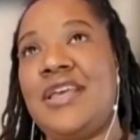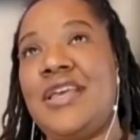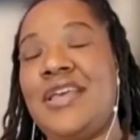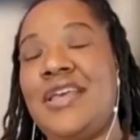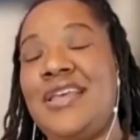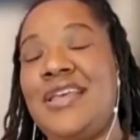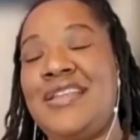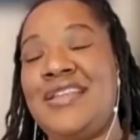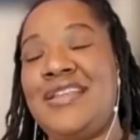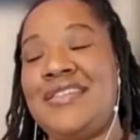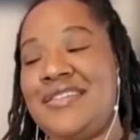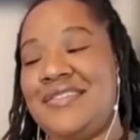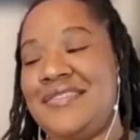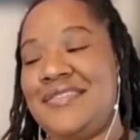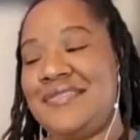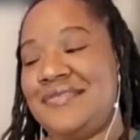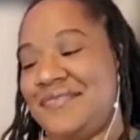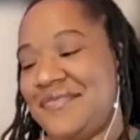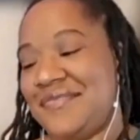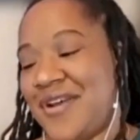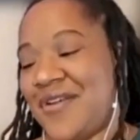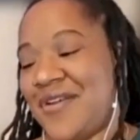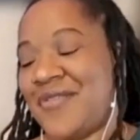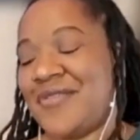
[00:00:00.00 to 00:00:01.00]
in
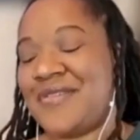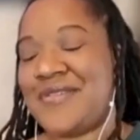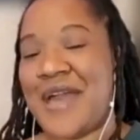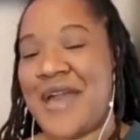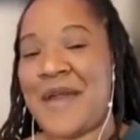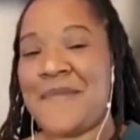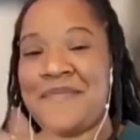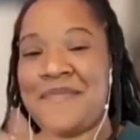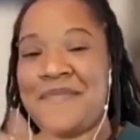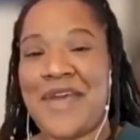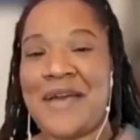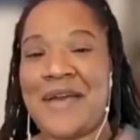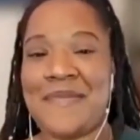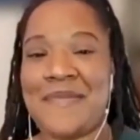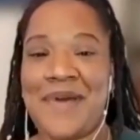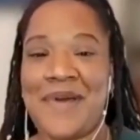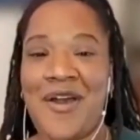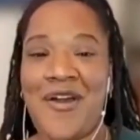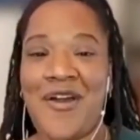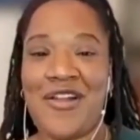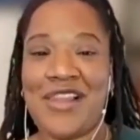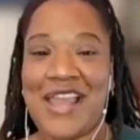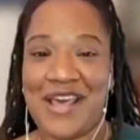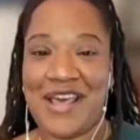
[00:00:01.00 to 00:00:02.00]
oh, I'm
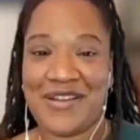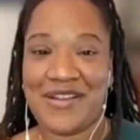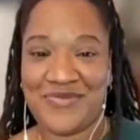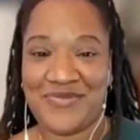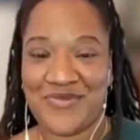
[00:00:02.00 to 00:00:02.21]
all out of